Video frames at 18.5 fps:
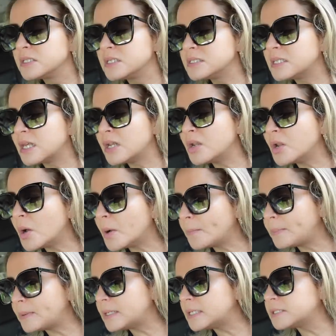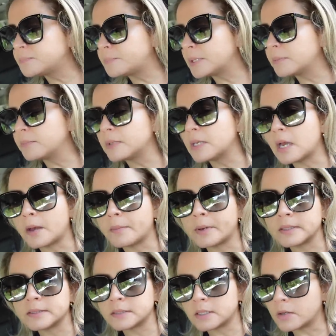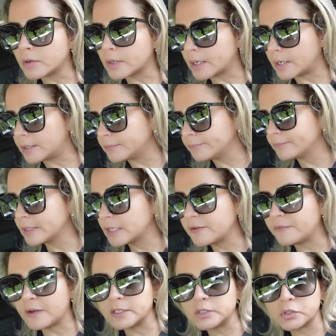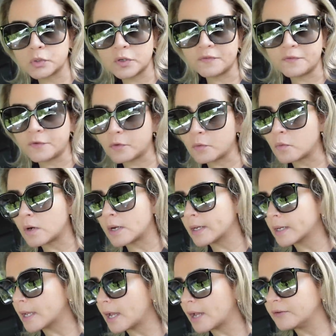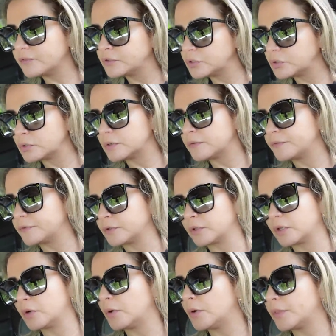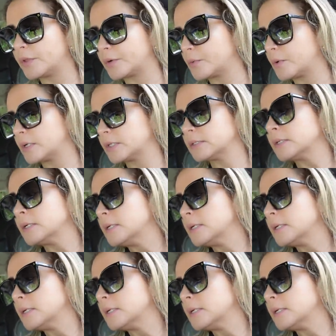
She said, no, please pick me up. I said, okay. If I do it for one, I have to do it for the other one.